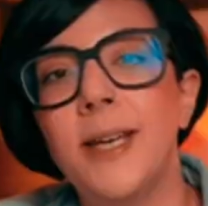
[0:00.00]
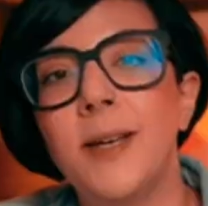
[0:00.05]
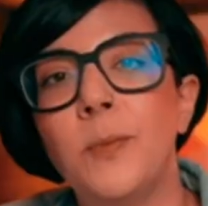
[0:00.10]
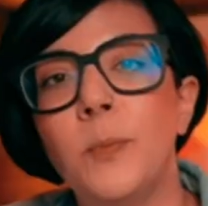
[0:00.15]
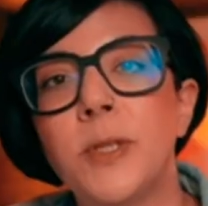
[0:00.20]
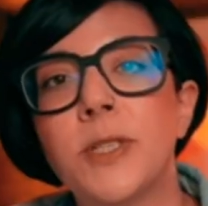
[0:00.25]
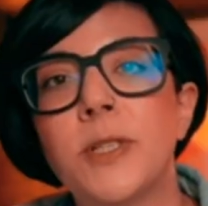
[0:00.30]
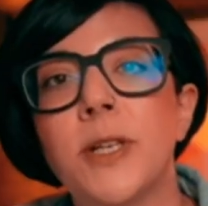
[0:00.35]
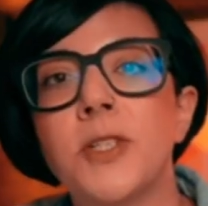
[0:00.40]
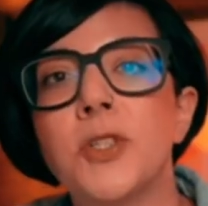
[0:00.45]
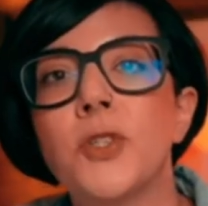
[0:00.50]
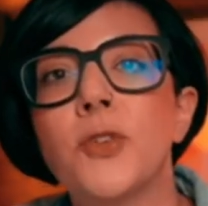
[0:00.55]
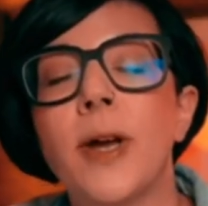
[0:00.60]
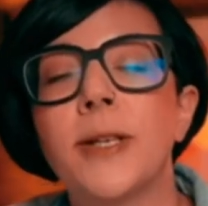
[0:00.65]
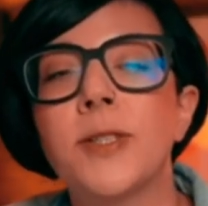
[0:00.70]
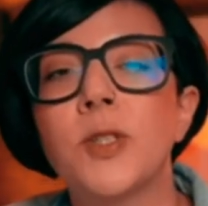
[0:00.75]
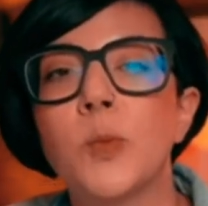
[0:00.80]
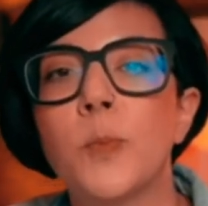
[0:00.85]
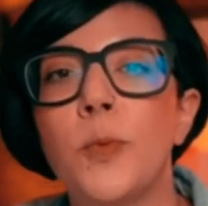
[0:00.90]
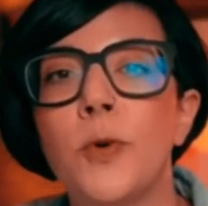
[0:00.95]
in which I
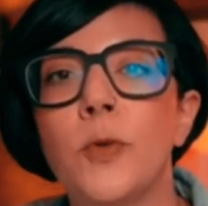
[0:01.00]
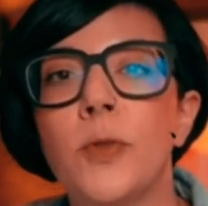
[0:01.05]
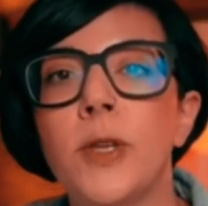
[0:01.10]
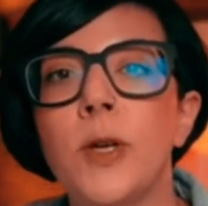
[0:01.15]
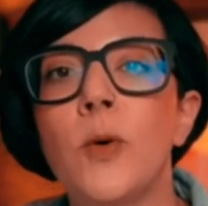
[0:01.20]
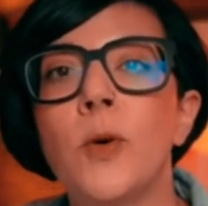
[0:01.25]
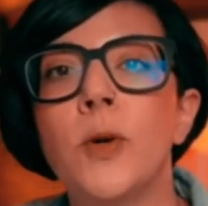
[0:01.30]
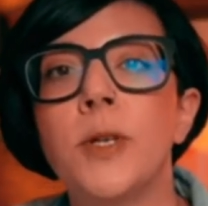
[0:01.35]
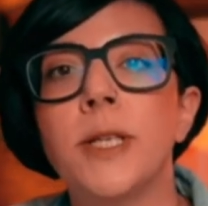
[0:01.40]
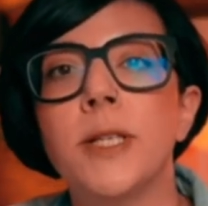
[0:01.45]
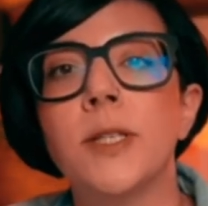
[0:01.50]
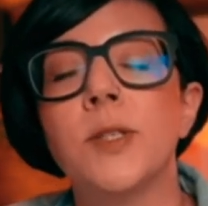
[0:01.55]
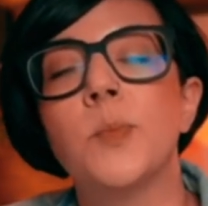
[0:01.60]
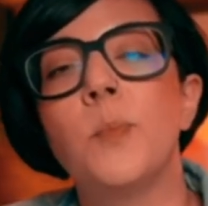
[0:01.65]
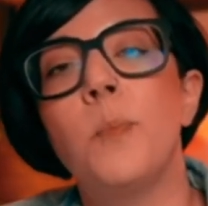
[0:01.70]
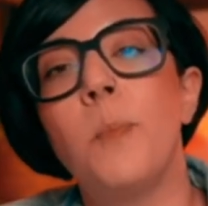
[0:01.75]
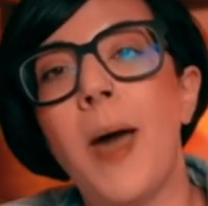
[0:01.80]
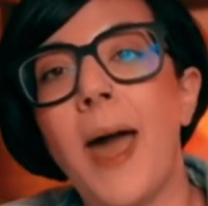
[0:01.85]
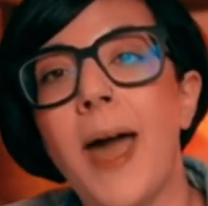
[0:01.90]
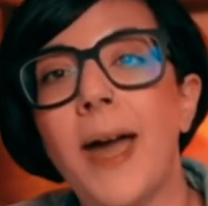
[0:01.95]
transport the audience
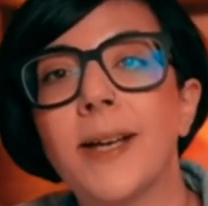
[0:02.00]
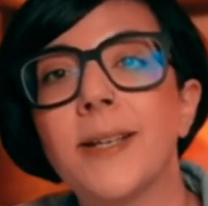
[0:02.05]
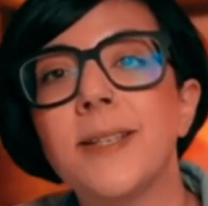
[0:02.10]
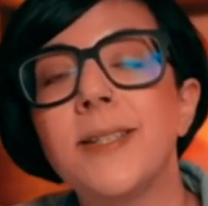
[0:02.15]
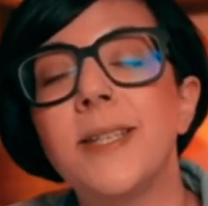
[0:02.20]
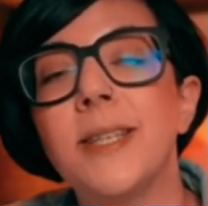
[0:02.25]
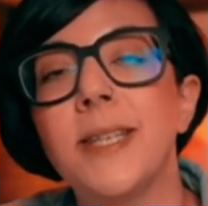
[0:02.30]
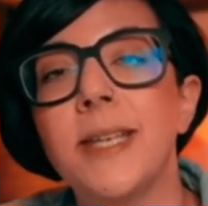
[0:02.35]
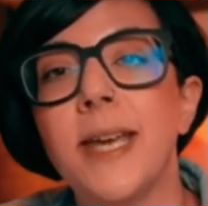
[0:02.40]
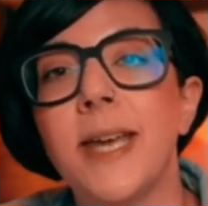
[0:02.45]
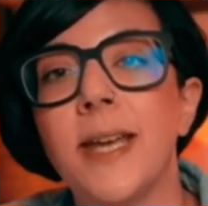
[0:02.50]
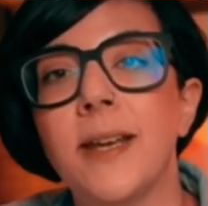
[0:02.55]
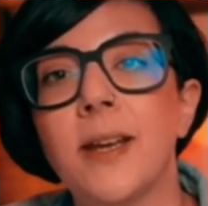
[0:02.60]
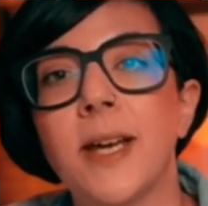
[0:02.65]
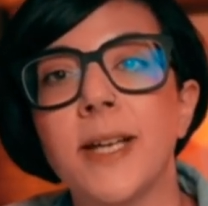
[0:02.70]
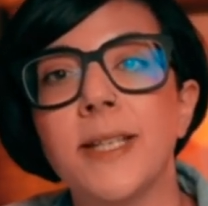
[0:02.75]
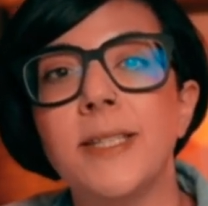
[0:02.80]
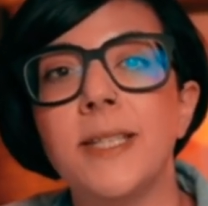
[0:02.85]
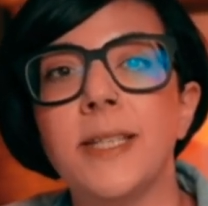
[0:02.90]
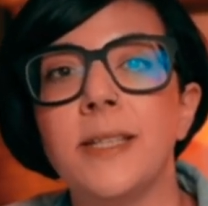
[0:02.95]
back to the year
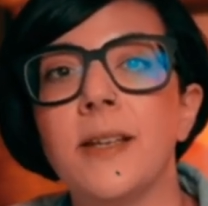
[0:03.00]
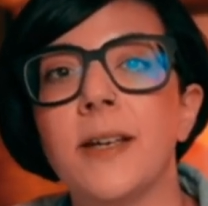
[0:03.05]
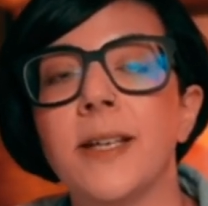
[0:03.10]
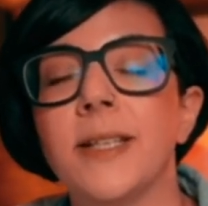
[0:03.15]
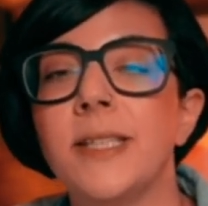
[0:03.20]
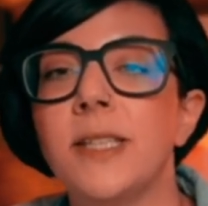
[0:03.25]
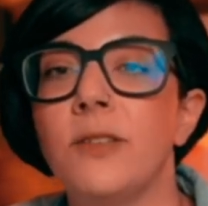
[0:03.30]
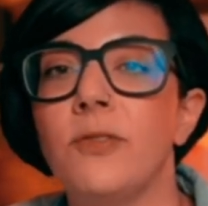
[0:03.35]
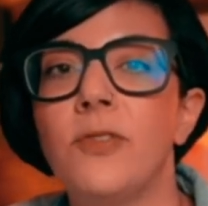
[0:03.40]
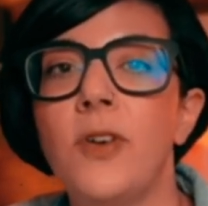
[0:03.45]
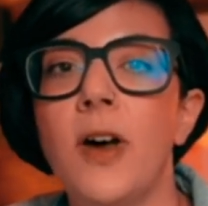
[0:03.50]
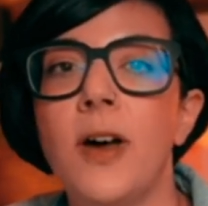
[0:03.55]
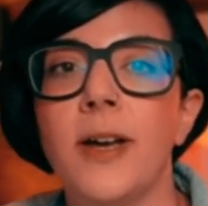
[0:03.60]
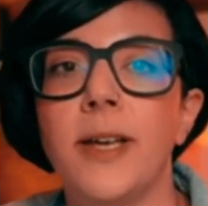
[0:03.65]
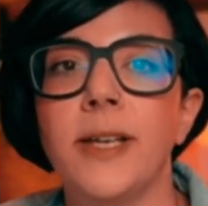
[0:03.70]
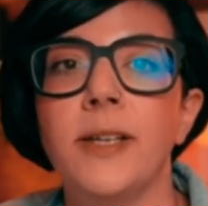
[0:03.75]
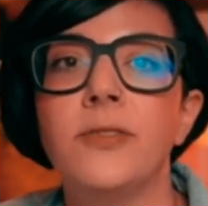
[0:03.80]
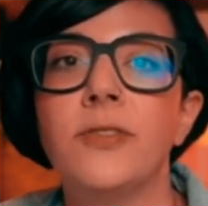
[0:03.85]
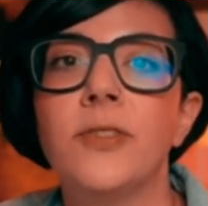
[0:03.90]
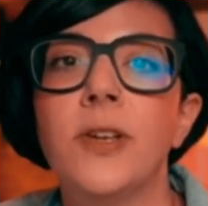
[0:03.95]

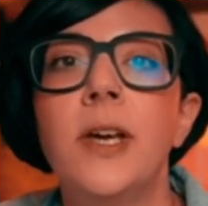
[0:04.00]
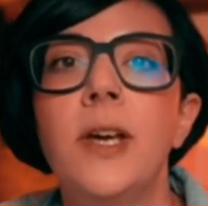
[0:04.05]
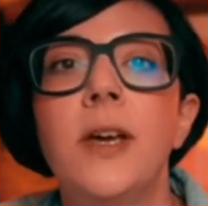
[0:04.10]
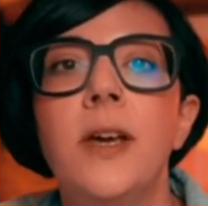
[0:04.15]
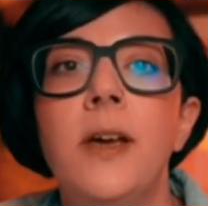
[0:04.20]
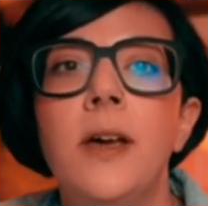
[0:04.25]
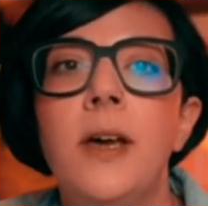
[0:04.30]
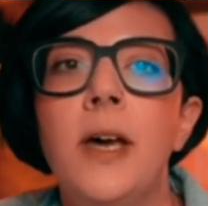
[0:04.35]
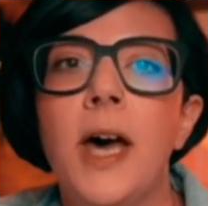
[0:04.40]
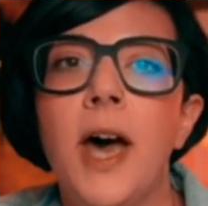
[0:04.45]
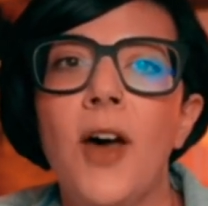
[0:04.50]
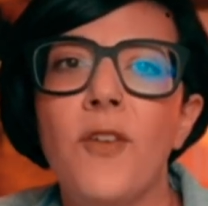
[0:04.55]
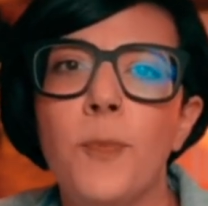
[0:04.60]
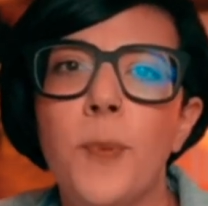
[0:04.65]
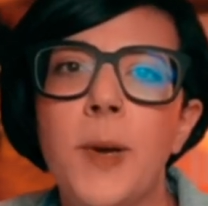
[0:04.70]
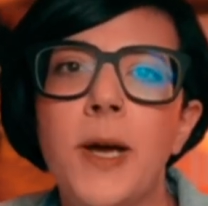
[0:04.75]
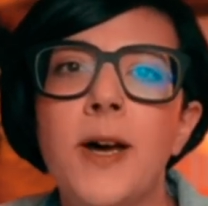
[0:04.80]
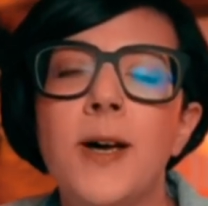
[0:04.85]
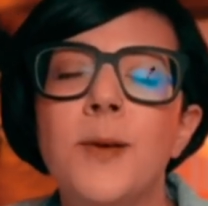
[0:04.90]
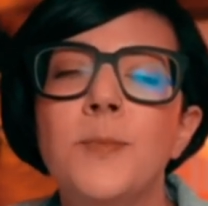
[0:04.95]
1995, I've
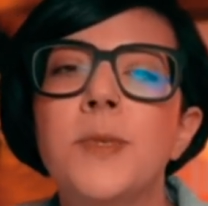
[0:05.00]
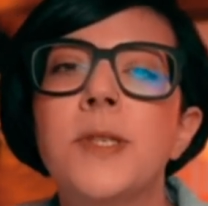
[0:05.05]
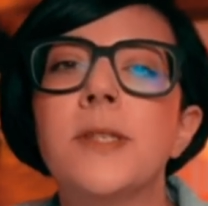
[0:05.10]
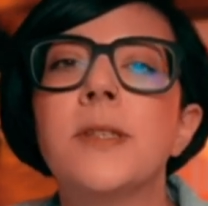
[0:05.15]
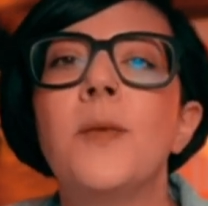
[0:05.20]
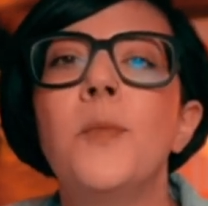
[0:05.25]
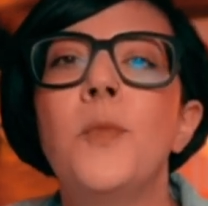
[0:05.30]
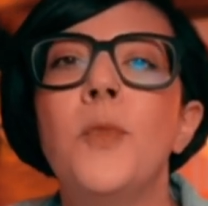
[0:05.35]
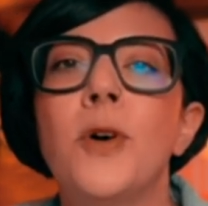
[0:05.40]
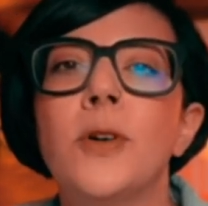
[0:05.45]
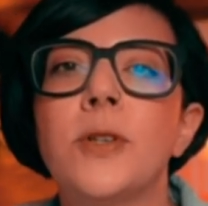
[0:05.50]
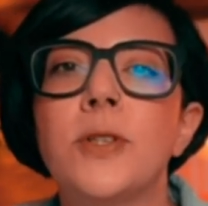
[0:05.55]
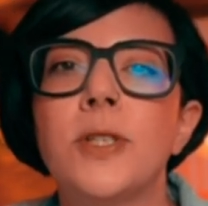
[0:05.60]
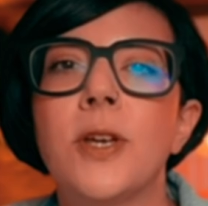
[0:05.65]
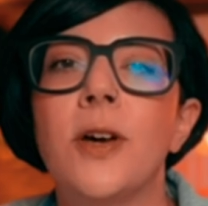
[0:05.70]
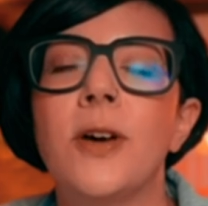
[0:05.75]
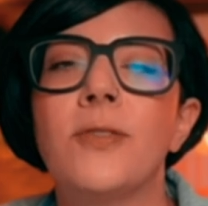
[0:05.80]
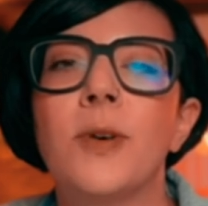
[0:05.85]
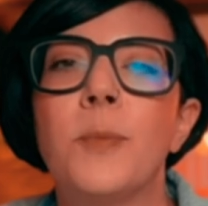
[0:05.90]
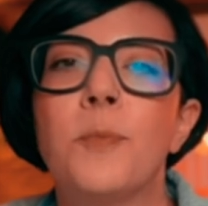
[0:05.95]
become somewhat
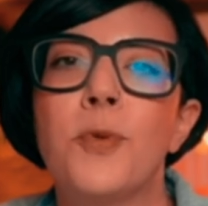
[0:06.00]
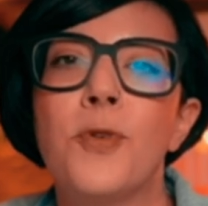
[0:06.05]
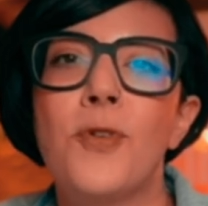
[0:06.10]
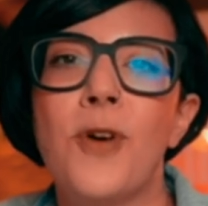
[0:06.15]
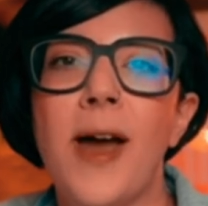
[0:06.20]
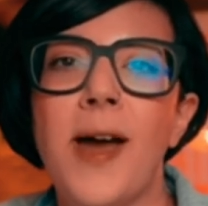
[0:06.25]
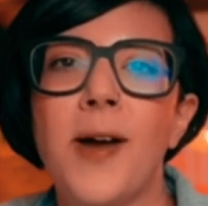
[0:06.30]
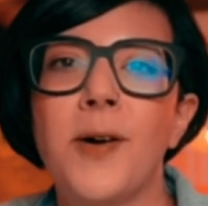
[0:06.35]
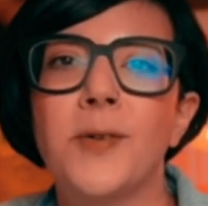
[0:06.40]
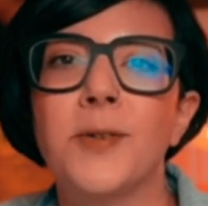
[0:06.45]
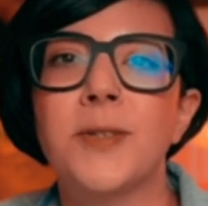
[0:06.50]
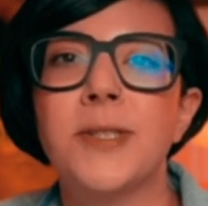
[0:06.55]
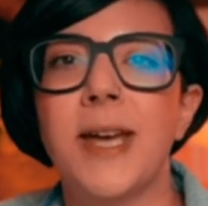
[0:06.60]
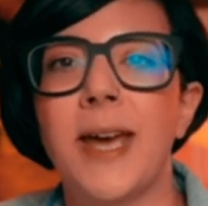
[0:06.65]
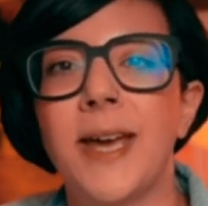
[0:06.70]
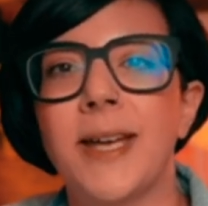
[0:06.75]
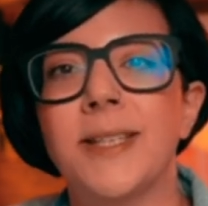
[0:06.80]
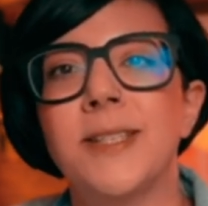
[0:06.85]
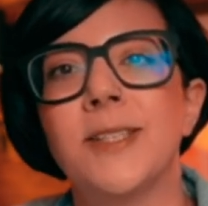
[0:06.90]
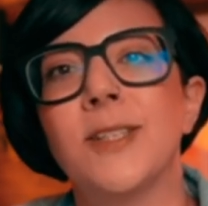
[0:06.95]
of a proud
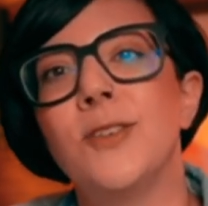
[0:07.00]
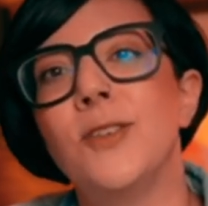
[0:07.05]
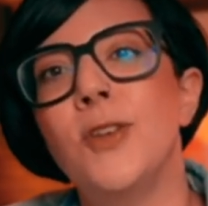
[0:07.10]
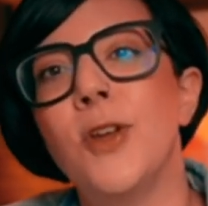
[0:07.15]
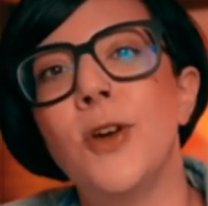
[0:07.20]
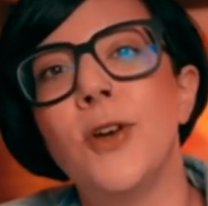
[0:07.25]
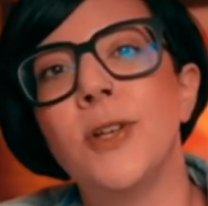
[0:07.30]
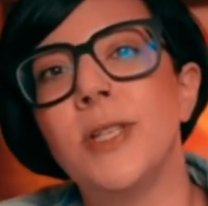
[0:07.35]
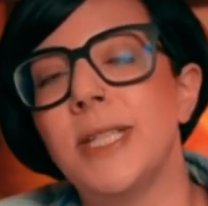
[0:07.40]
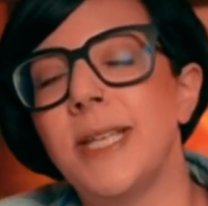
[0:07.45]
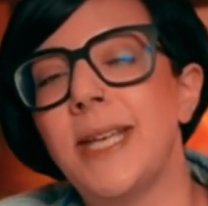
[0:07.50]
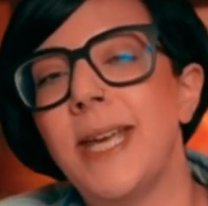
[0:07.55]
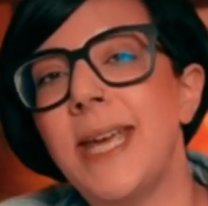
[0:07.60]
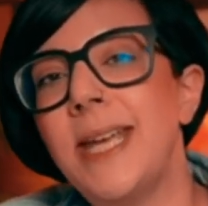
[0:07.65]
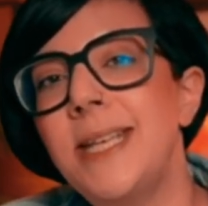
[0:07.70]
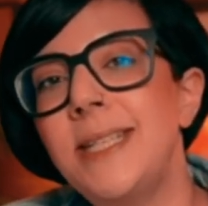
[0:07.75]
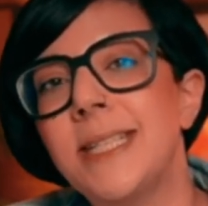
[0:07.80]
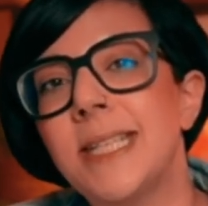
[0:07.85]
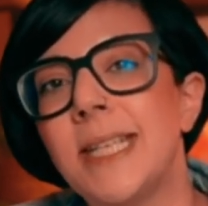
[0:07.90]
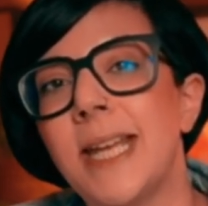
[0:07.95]
and nerdy
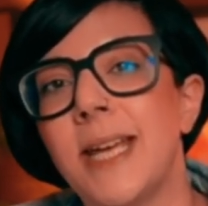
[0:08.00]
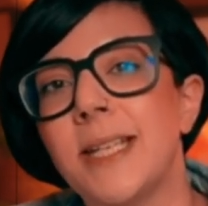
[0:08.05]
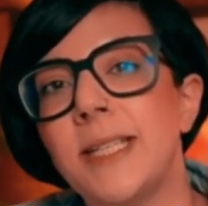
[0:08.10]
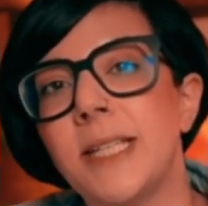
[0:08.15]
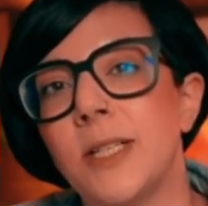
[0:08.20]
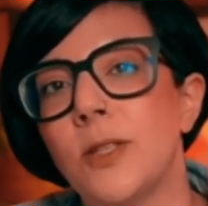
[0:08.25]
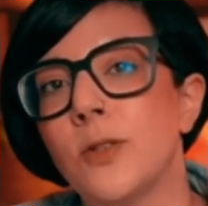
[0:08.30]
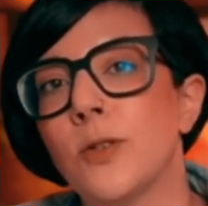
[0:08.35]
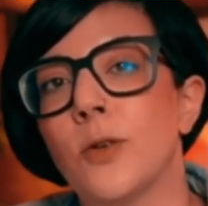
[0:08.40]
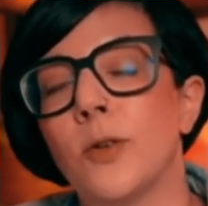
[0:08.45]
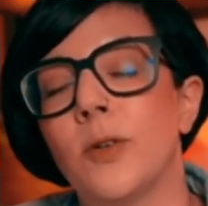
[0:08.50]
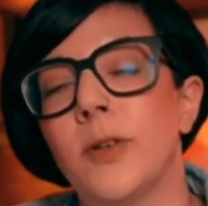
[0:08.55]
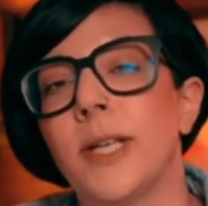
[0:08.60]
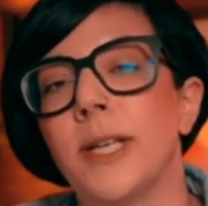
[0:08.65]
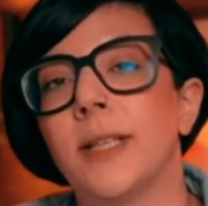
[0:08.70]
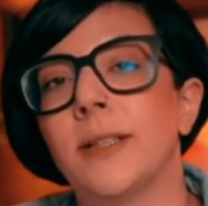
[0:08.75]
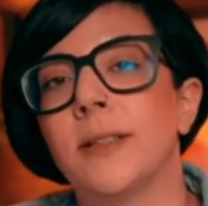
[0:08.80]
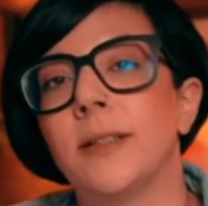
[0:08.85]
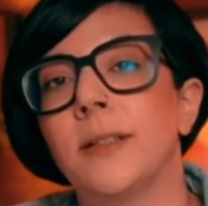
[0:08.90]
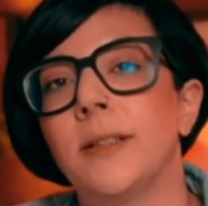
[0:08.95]
internet
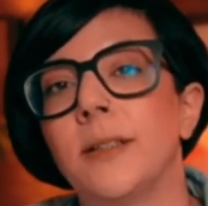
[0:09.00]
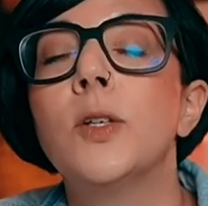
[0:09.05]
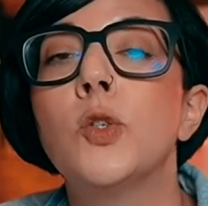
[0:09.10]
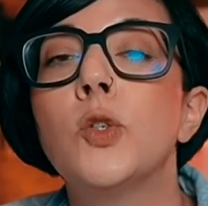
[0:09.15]
historian.